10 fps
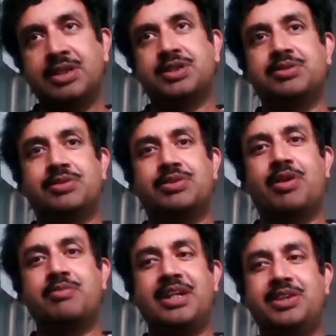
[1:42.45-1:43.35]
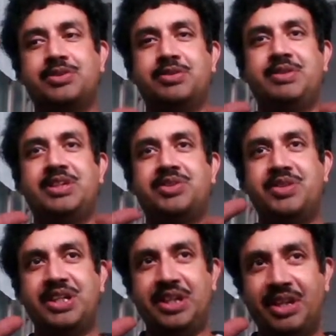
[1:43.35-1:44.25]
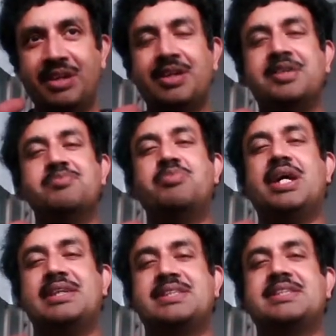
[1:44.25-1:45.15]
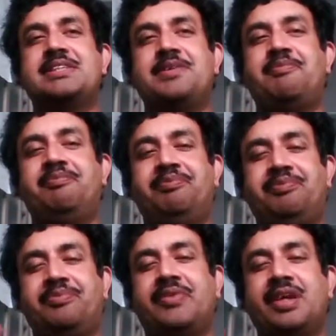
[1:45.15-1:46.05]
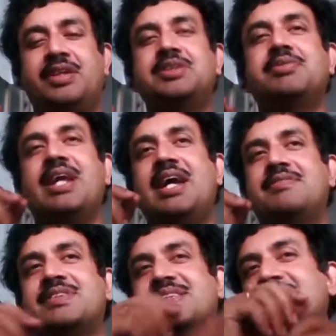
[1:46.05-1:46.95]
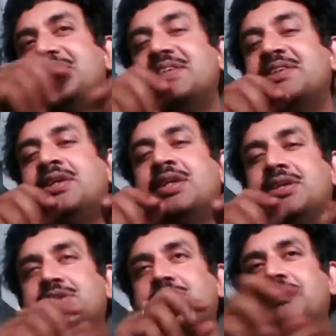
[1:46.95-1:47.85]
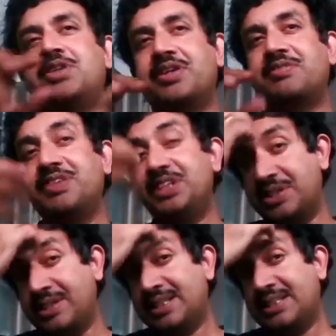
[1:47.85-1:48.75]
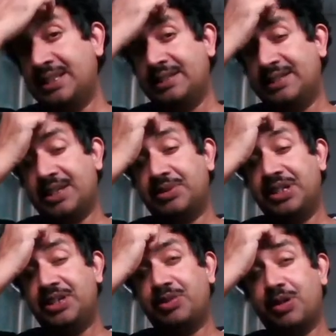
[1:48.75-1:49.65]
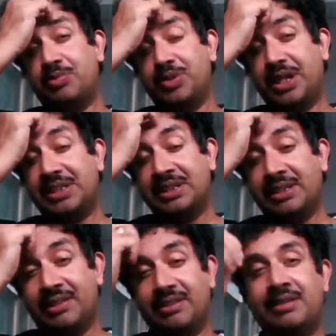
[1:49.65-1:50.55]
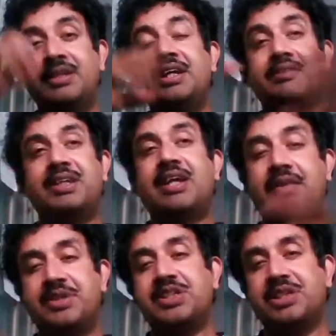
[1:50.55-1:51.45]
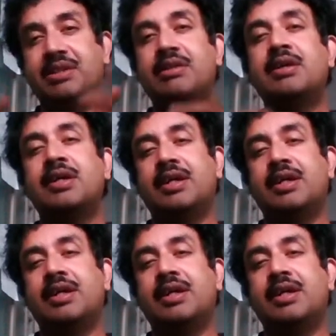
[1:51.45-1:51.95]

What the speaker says: So normally it could be 3D, but it will have certain geometric features that would incorporate 11 dimensional